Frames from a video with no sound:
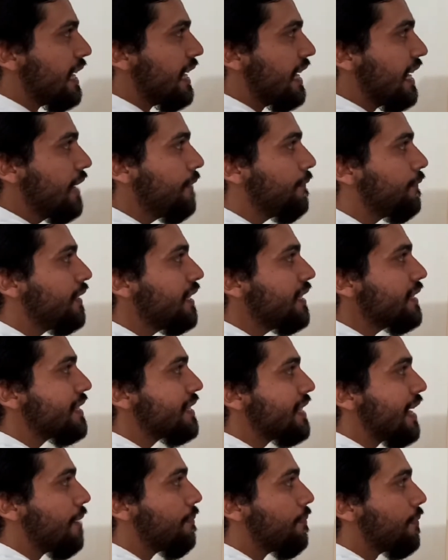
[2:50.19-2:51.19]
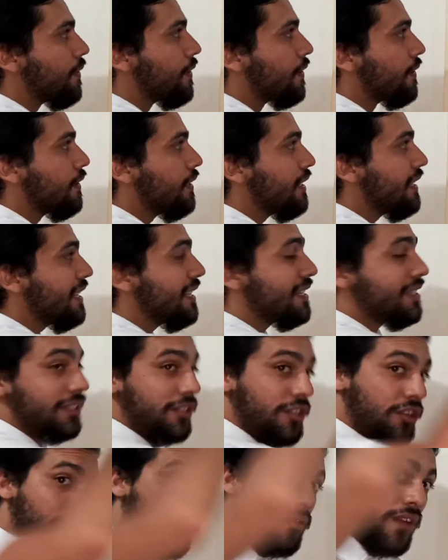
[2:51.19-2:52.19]
If this number
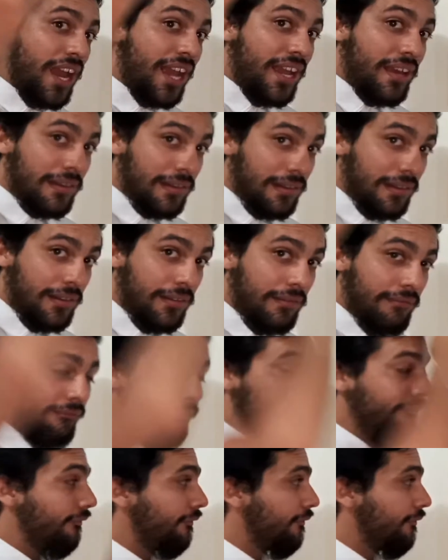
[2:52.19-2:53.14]
is greater